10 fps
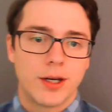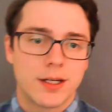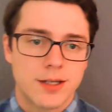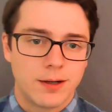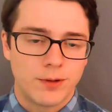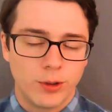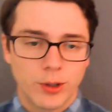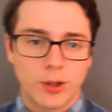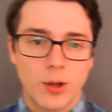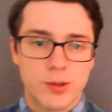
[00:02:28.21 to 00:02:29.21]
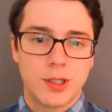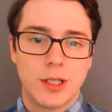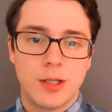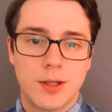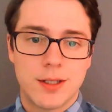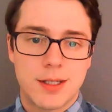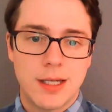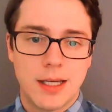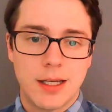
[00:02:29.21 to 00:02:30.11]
And if you look closely, you can see